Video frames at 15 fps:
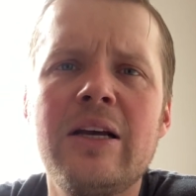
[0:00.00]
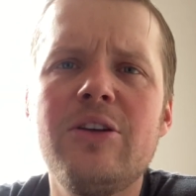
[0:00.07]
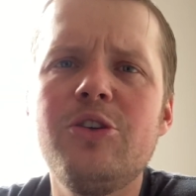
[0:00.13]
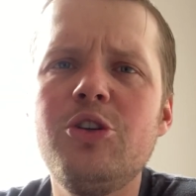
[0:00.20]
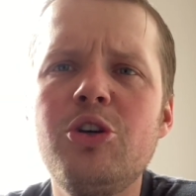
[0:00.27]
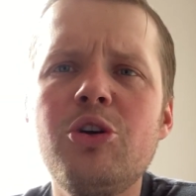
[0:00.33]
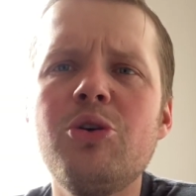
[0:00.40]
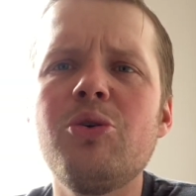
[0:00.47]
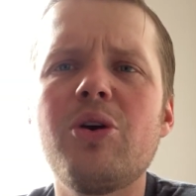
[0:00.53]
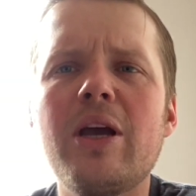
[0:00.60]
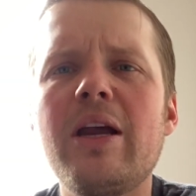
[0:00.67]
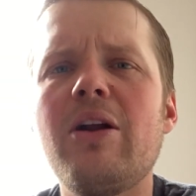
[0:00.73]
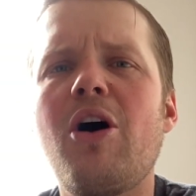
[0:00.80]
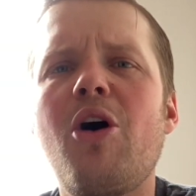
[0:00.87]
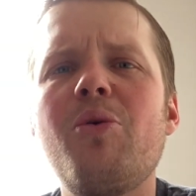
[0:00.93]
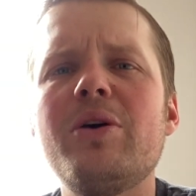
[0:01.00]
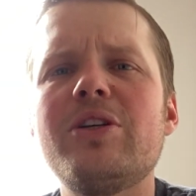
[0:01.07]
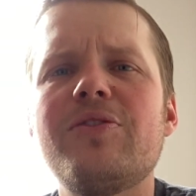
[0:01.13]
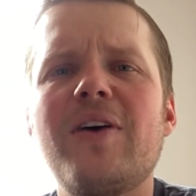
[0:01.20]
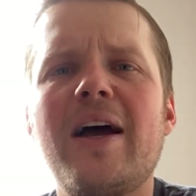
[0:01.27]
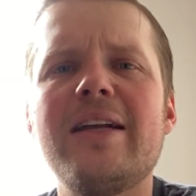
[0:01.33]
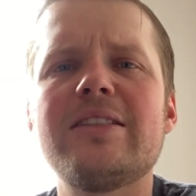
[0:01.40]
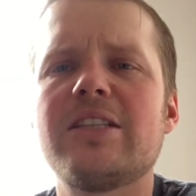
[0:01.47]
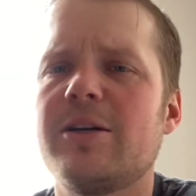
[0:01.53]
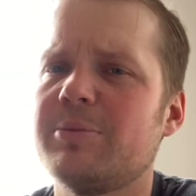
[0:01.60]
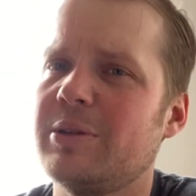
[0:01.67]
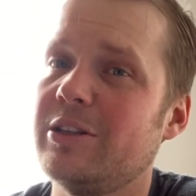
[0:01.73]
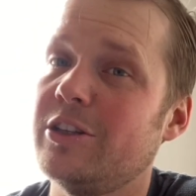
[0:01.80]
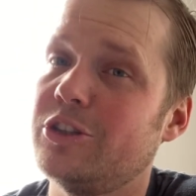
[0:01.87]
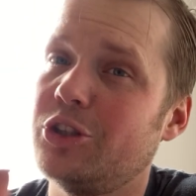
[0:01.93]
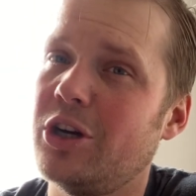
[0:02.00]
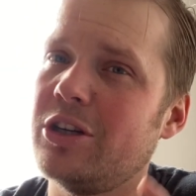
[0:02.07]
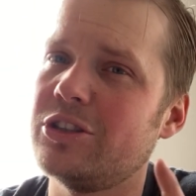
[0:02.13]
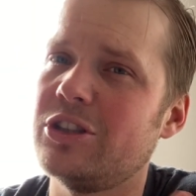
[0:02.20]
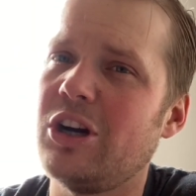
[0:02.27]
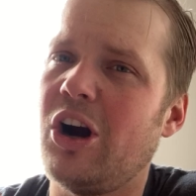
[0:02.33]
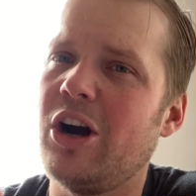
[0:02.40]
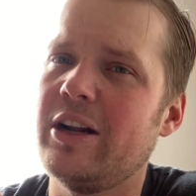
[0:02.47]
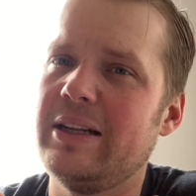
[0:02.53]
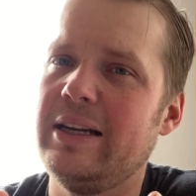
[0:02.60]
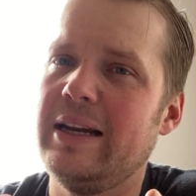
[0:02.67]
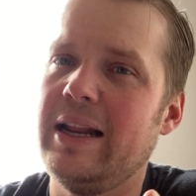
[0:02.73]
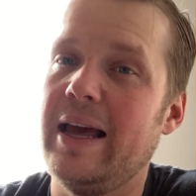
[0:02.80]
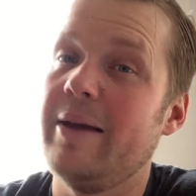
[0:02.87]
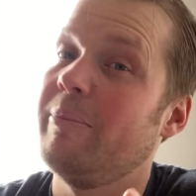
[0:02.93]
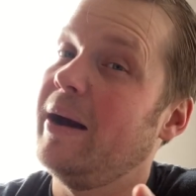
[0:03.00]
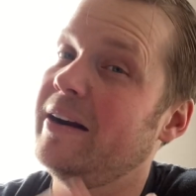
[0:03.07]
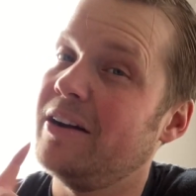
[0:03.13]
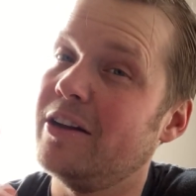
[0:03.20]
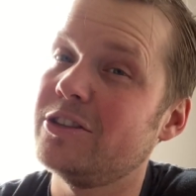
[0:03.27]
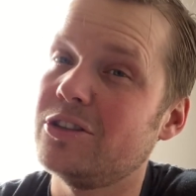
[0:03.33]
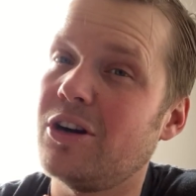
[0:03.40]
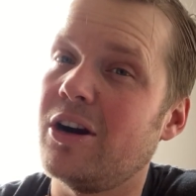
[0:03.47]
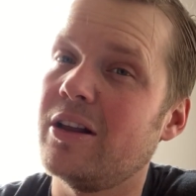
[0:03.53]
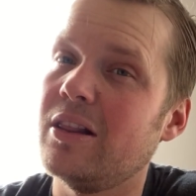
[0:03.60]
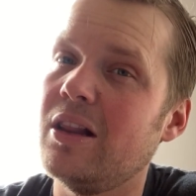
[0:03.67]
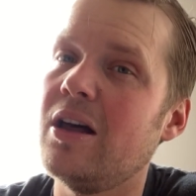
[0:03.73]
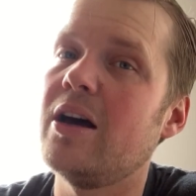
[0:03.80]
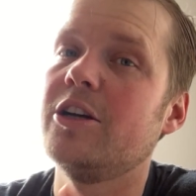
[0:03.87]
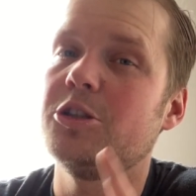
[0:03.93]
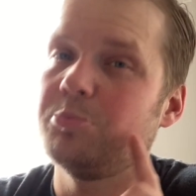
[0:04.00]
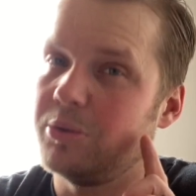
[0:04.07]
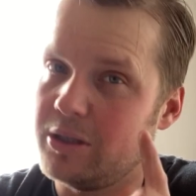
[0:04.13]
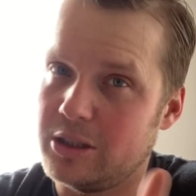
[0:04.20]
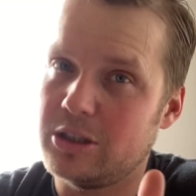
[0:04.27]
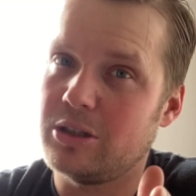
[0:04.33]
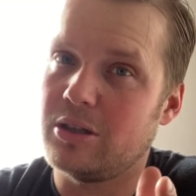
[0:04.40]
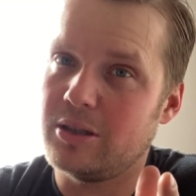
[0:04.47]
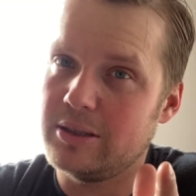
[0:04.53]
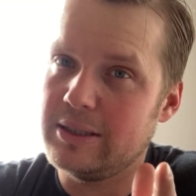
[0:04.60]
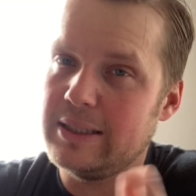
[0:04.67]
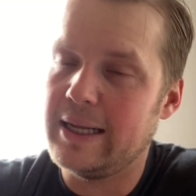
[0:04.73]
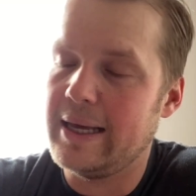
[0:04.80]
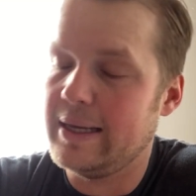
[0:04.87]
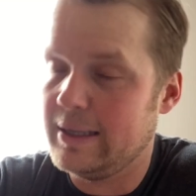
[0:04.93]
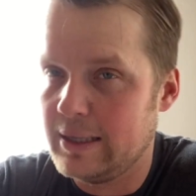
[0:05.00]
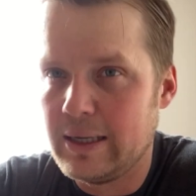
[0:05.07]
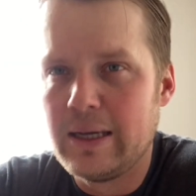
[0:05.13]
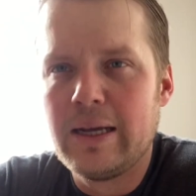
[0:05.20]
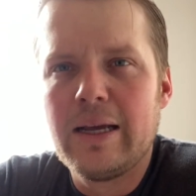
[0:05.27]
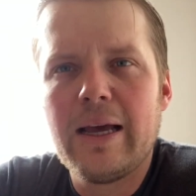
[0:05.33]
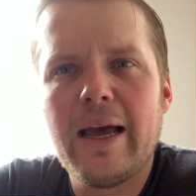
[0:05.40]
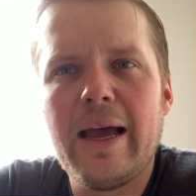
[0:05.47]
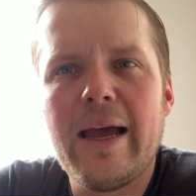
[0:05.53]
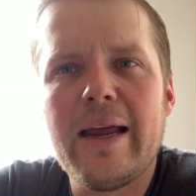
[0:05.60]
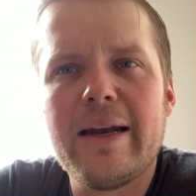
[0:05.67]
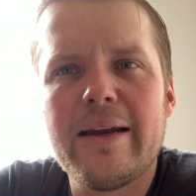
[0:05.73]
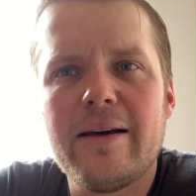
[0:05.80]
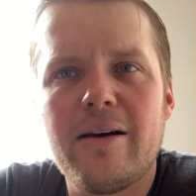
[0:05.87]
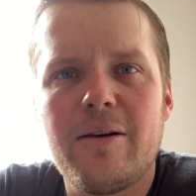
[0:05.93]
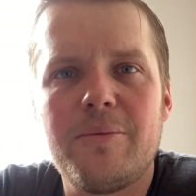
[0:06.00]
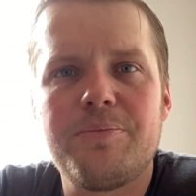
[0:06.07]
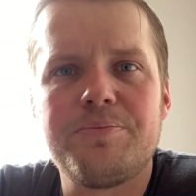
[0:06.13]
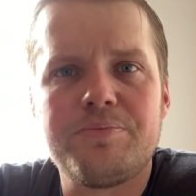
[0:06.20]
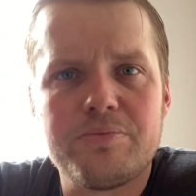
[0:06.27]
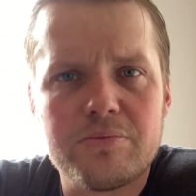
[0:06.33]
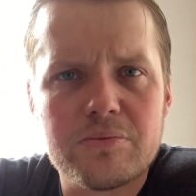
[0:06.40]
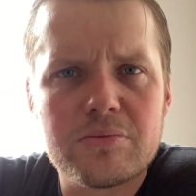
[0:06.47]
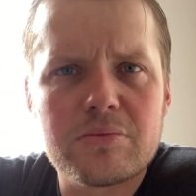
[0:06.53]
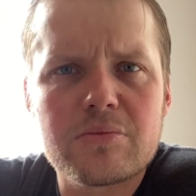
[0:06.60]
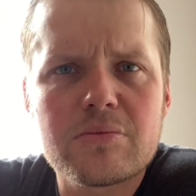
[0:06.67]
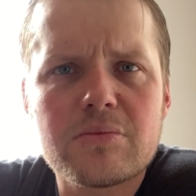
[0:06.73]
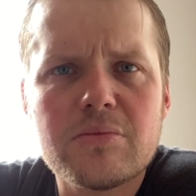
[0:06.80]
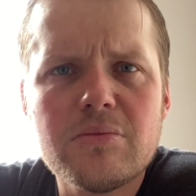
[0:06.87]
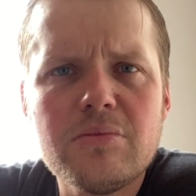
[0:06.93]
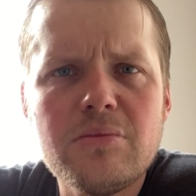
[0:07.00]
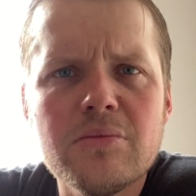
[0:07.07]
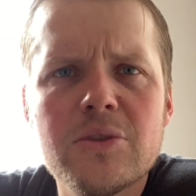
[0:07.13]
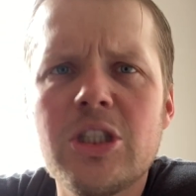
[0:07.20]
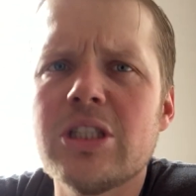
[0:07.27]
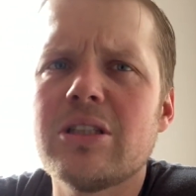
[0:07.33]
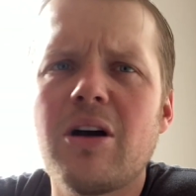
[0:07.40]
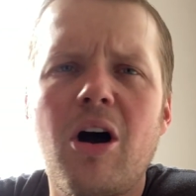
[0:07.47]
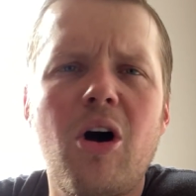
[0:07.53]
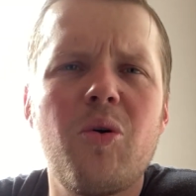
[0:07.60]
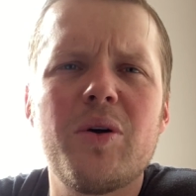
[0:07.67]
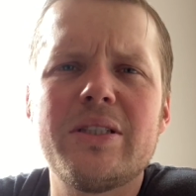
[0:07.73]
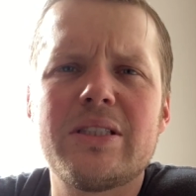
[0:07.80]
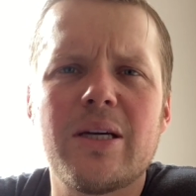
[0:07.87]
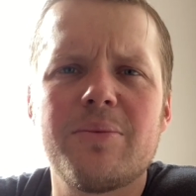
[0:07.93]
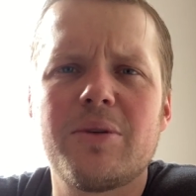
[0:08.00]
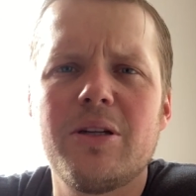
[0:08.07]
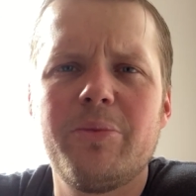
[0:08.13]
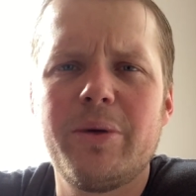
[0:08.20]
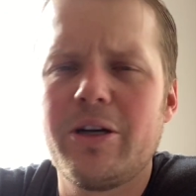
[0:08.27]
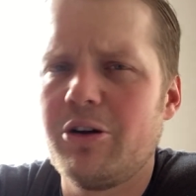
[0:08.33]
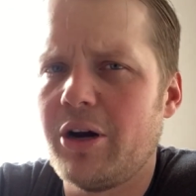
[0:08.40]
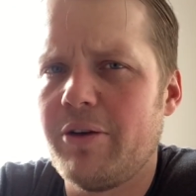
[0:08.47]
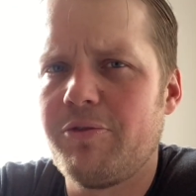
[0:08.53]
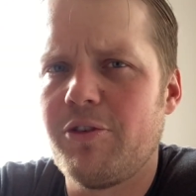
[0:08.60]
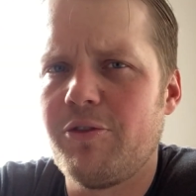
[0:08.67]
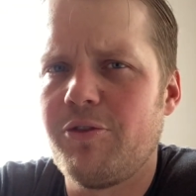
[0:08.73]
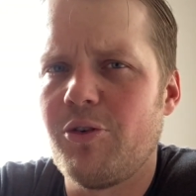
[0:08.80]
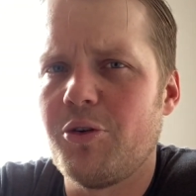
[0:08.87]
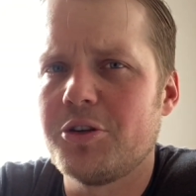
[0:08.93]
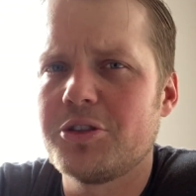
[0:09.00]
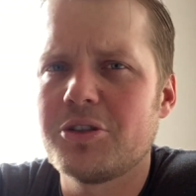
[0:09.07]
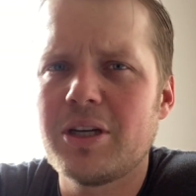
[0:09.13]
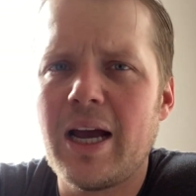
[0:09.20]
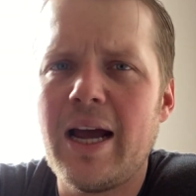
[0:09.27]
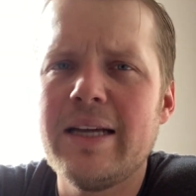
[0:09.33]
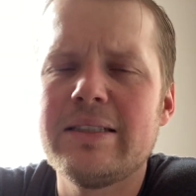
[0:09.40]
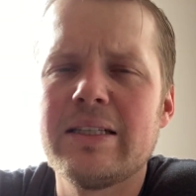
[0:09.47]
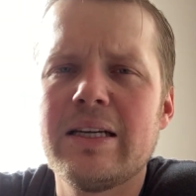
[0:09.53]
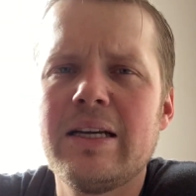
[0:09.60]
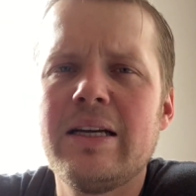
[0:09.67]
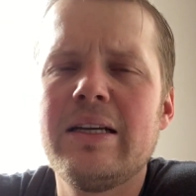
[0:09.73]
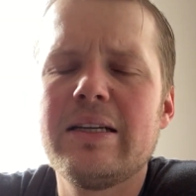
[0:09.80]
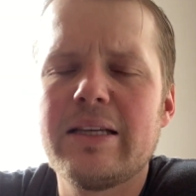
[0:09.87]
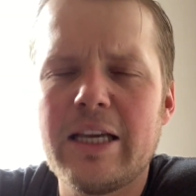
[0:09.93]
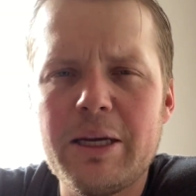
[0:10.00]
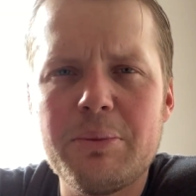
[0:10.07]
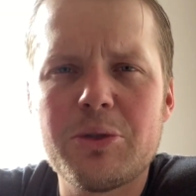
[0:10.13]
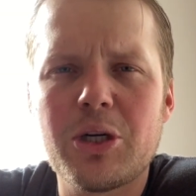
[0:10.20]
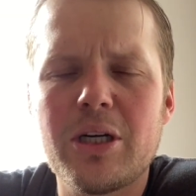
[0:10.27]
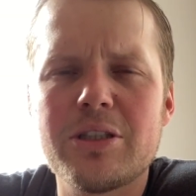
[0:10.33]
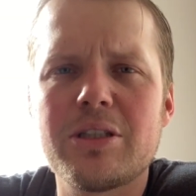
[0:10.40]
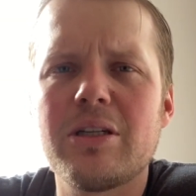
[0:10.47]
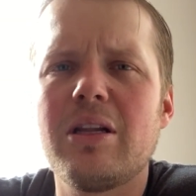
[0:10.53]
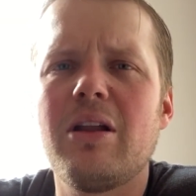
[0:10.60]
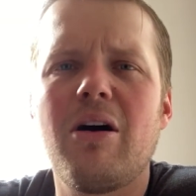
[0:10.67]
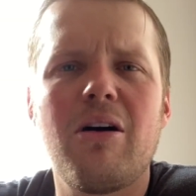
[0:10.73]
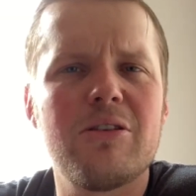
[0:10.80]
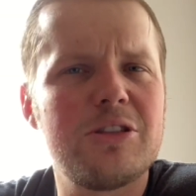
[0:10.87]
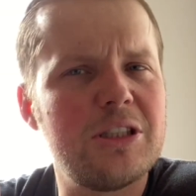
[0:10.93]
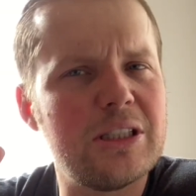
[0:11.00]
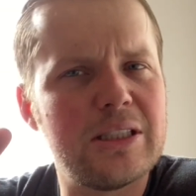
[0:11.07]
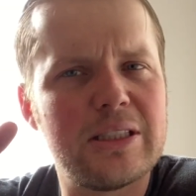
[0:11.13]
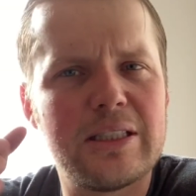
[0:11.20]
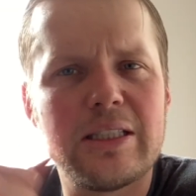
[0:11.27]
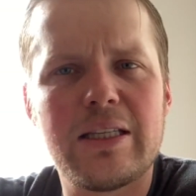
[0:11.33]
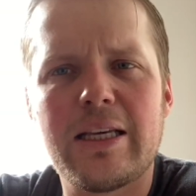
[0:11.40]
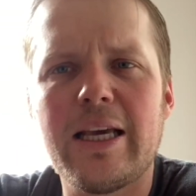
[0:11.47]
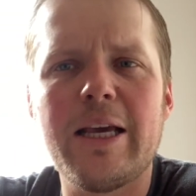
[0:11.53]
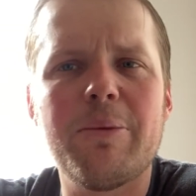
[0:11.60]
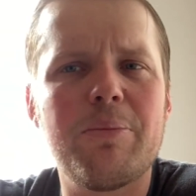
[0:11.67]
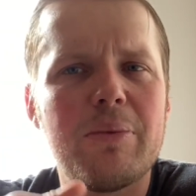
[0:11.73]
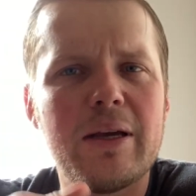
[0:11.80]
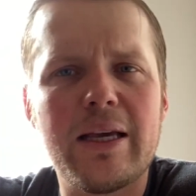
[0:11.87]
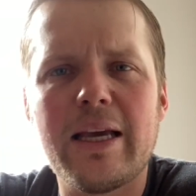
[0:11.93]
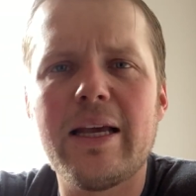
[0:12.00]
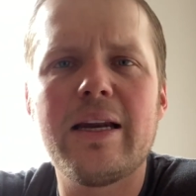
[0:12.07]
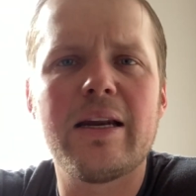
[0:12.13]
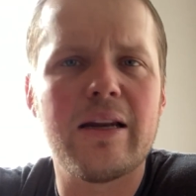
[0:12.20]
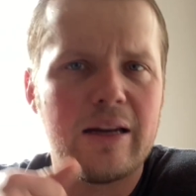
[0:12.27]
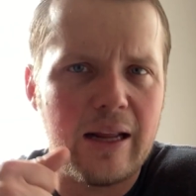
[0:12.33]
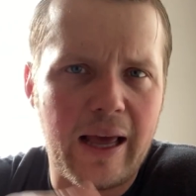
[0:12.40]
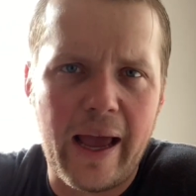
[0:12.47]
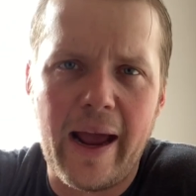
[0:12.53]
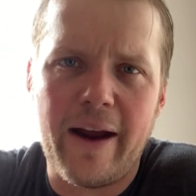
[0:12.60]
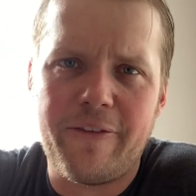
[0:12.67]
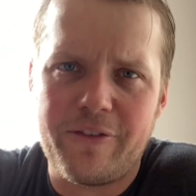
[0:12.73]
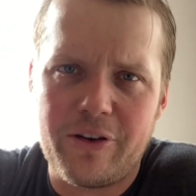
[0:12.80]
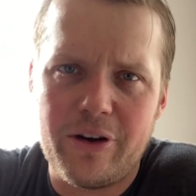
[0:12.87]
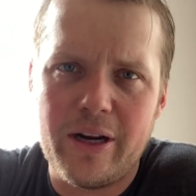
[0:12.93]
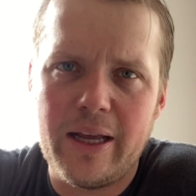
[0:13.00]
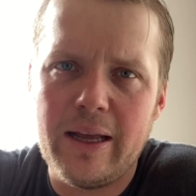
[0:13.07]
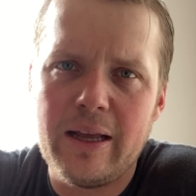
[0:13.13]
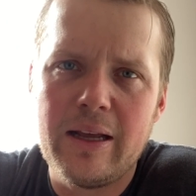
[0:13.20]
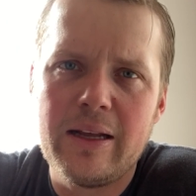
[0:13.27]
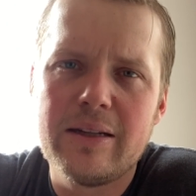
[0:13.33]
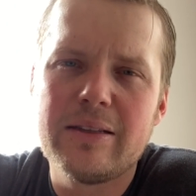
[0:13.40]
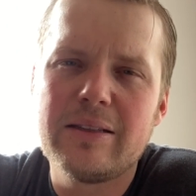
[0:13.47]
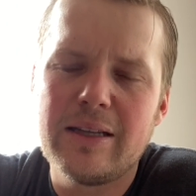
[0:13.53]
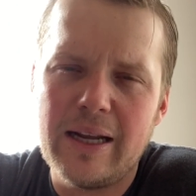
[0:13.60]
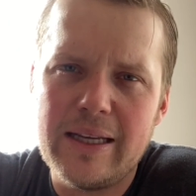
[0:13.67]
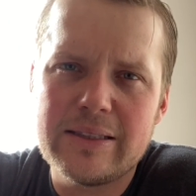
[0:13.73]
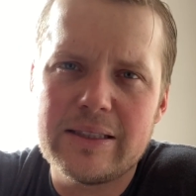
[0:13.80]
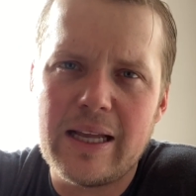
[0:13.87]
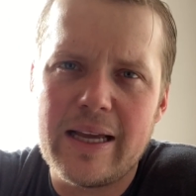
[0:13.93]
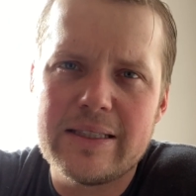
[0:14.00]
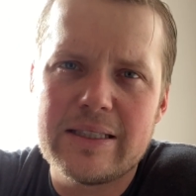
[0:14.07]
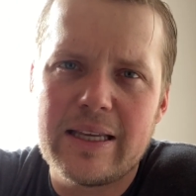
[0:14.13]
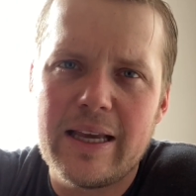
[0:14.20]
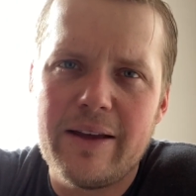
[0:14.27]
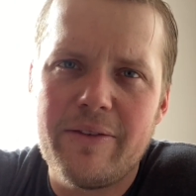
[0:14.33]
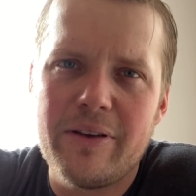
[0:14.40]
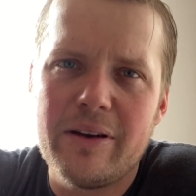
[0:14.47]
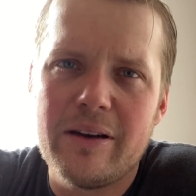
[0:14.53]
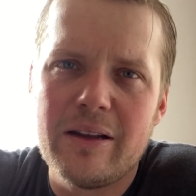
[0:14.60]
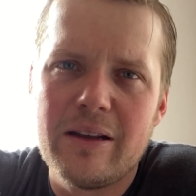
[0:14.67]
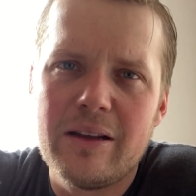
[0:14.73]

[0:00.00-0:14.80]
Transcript: you can always find something. The truck started today, might not start at lunch, but it started today, and um, just always something to be grateful for. So guys, keep trudging along. Just keep getting after it. Today's Thanksgiving.